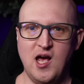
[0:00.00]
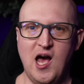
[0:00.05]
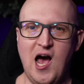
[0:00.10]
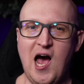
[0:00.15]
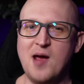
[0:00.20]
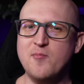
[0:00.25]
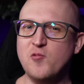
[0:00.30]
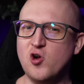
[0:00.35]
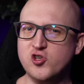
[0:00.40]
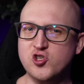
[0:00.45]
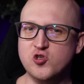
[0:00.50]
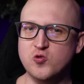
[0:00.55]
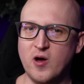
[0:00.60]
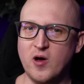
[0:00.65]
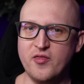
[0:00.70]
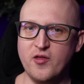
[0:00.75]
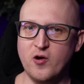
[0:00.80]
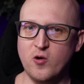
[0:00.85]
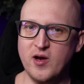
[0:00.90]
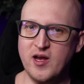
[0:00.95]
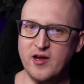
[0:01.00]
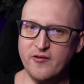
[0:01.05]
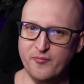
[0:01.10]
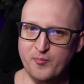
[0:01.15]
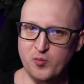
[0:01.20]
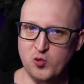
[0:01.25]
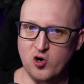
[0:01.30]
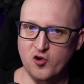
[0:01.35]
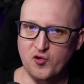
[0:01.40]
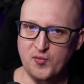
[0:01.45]
I'm not sure though if
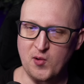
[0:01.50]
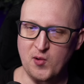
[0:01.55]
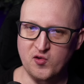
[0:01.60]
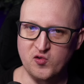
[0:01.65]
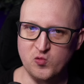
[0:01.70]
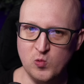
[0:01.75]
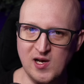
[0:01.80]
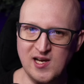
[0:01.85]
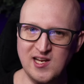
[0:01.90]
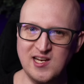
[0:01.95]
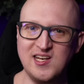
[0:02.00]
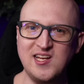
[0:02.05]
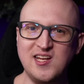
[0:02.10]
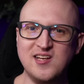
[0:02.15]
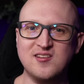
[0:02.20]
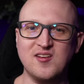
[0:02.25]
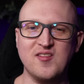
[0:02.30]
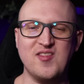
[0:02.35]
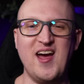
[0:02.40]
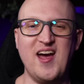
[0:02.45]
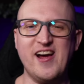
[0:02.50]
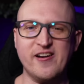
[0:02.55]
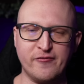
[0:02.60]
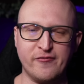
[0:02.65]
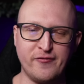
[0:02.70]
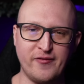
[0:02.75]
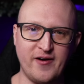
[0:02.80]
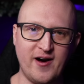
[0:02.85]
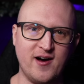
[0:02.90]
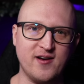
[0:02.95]
Proxmox really need that
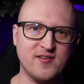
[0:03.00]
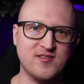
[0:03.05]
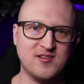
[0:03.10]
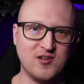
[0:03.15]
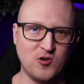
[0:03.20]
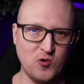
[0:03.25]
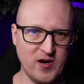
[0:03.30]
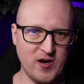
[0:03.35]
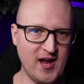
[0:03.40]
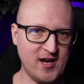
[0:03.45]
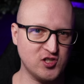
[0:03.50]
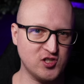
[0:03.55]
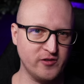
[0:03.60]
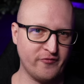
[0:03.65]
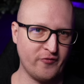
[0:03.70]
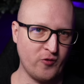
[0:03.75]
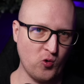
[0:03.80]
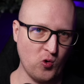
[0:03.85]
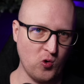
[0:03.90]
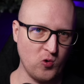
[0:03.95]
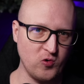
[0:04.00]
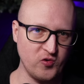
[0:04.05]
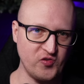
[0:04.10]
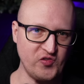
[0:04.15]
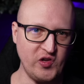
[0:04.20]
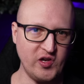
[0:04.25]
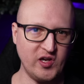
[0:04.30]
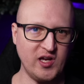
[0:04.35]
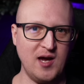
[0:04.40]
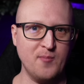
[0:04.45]
fast connection for
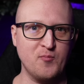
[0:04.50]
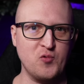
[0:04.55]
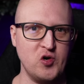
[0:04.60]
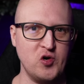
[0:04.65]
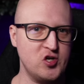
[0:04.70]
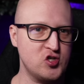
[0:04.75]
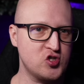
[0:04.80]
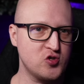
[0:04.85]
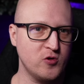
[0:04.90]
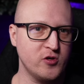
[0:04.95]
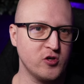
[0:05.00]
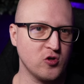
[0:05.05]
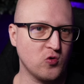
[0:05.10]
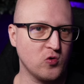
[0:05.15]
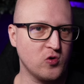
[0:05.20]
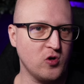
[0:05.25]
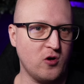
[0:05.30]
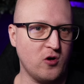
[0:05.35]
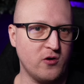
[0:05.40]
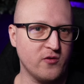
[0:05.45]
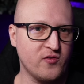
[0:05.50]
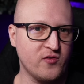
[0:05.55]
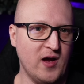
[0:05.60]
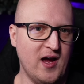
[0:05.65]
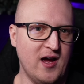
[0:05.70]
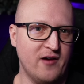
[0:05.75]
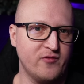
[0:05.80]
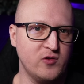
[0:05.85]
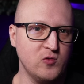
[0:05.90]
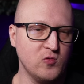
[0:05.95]
CoroSync. I'm pretty sure you could also
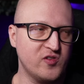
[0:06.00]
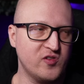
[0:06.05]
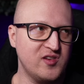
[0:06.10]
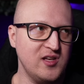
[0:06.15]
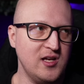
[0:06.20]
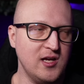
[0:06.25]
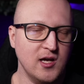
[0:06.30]
have used the